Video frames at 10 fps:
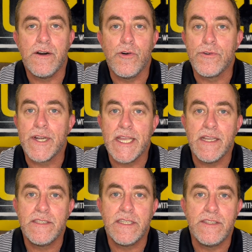older
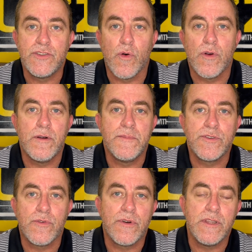kids in dorms
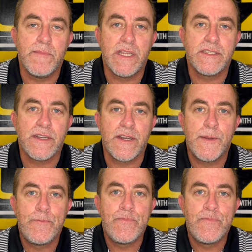or in the military.